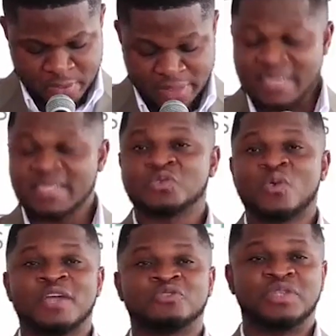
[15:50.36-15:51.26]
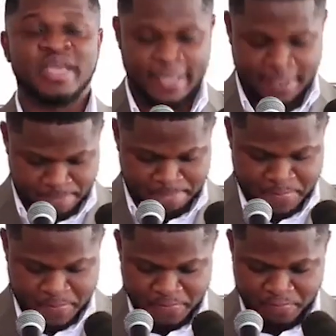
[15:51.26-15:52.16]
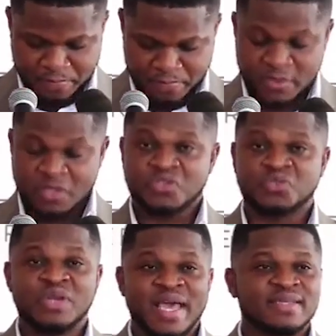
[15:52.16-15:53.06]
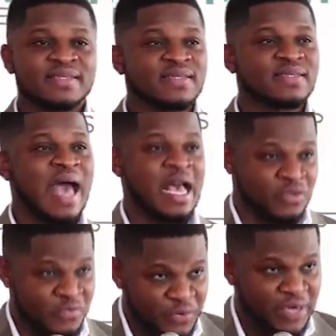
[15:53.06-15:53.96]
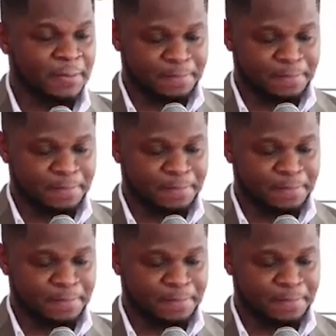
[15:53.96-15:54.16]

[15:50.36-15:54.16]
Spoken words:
This is why today, students are suffering.